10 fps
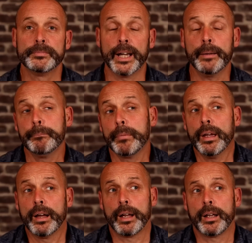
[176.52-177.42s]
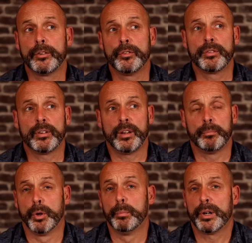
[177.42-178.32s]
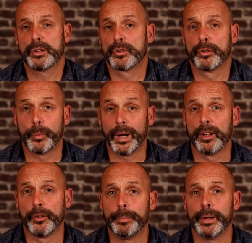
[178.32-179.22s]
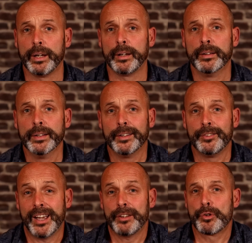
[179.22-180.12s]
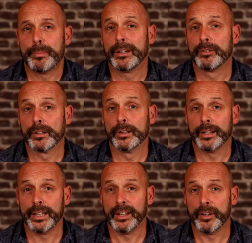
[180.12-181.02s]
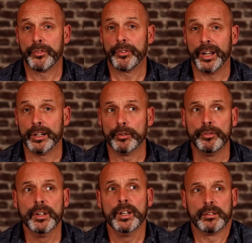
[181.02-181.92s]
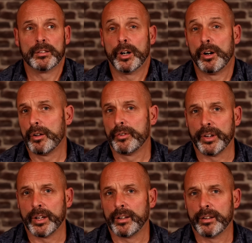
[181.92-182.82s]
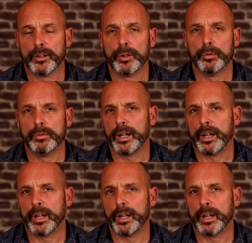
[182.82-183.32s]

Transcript: Yeah, and uh, blood pressure, as well as being detrimental in itself, causing you know